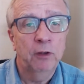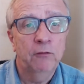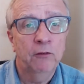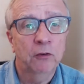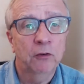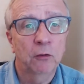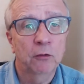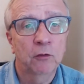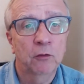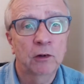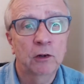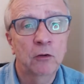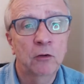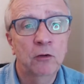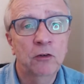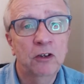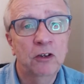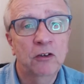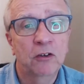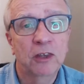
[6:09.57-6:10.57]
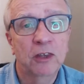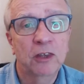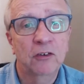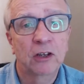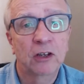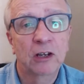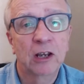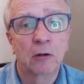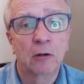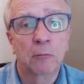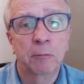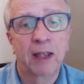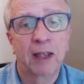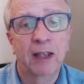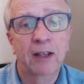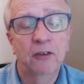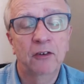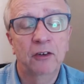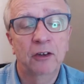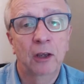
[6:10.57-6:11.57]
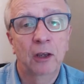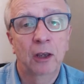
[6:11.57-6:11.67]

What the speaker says: sort of alluded to this a little bit,